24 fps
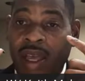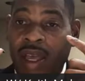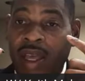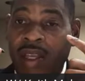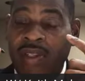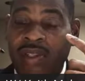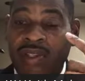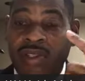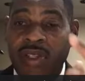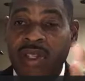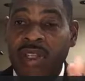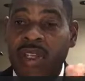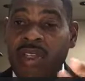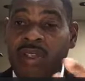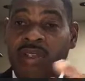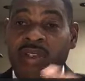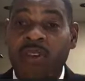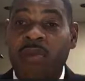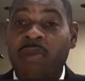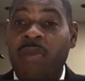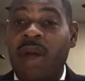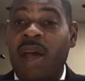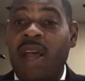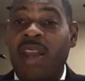and seeing
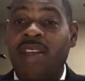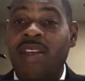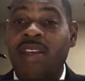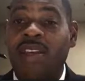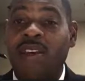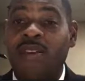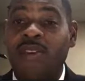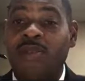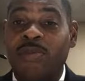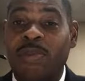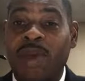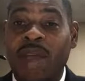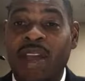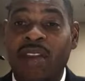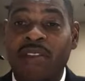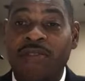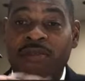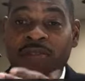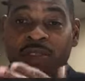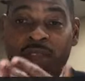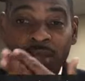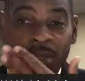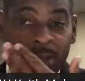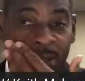somebody else
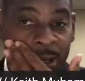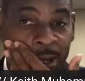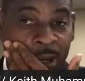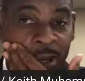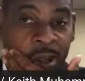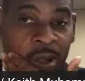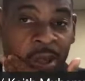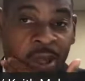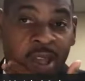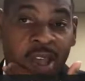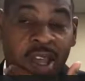manifest it,